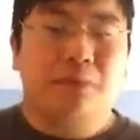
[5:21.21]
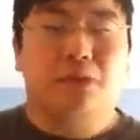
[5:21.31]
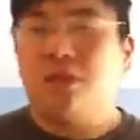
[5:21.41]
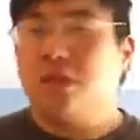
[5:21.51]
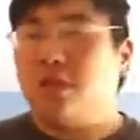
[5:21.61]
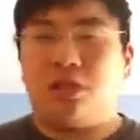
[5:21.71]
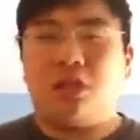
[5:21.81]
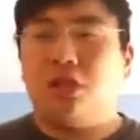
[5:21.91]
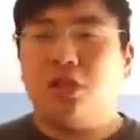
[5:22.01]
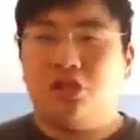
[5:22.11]
But this
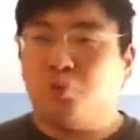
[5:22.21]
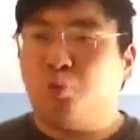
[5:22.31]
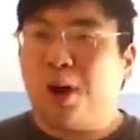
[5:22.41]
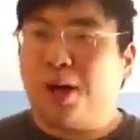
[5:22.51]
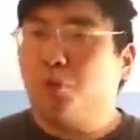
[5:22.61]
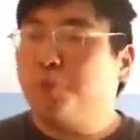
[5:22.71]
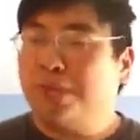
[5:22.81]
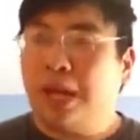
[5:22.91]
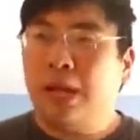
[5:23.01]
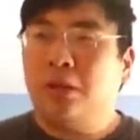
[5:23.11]
is just wide
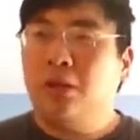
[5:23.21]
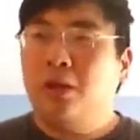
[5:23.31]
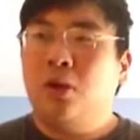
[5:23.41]
open, and